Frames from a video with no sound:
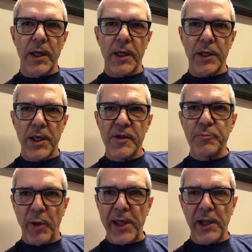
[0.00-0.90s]
in his
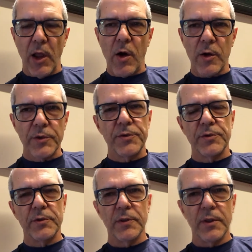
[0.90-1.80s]

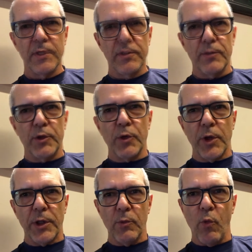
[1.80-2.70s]
play-alongs,
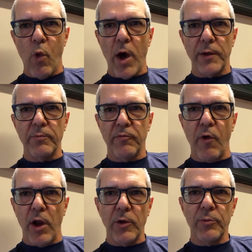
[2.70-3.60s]
doing one
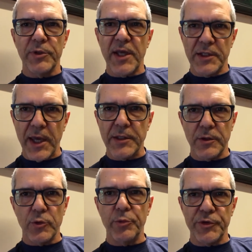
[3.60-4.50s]
volume
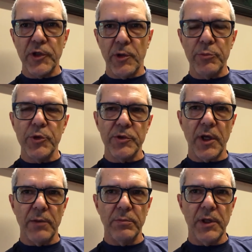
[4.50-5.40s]
dedicated to Brazilian
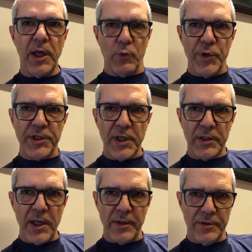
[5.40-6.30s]
music. And we
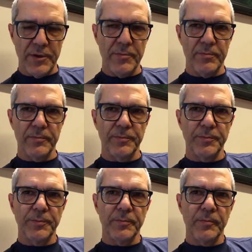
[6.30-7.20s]
did this.
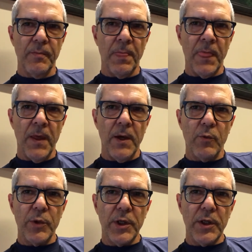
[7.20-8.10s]

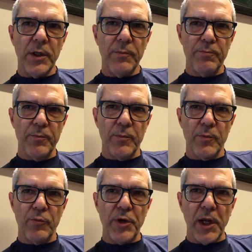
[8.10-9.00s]
We
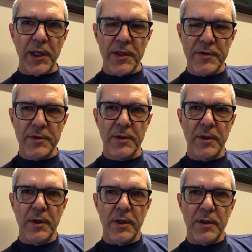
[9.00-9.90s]
released
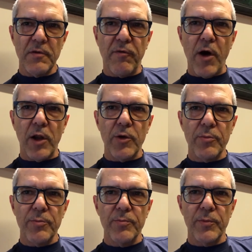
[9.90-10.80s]
the
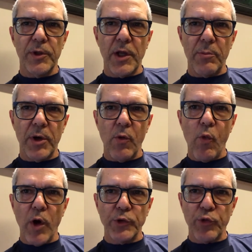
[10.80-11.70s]
volume number
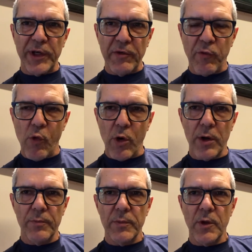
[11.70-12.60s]
124,
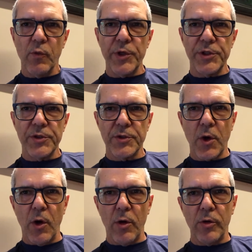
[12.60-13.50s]
which is
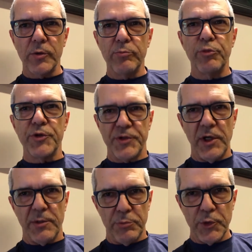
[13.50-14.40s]
called
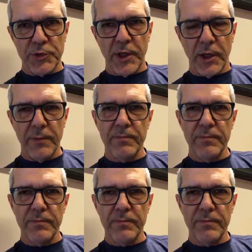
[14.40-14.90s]
Brazilian Music.